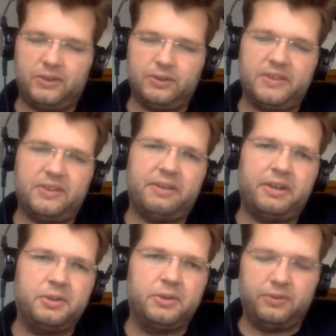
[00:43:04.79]
So that's a
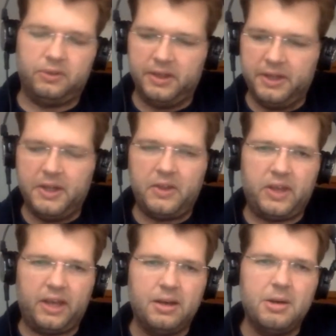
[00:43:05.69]
very useful
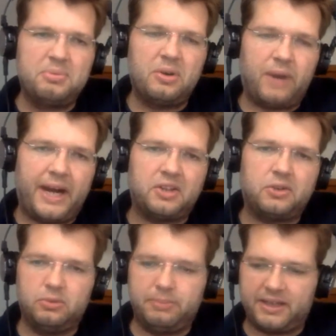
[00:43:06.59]
thing provided
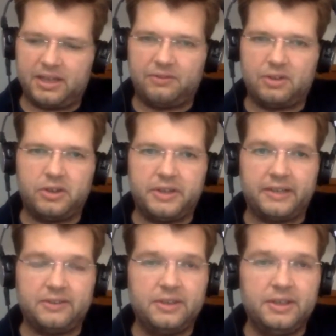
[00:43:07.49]
to you by Kafka
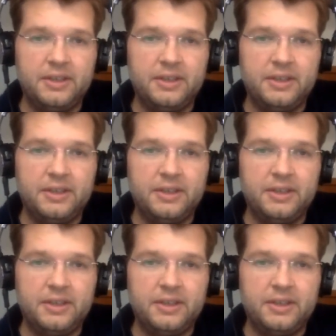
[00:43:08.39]
Connect.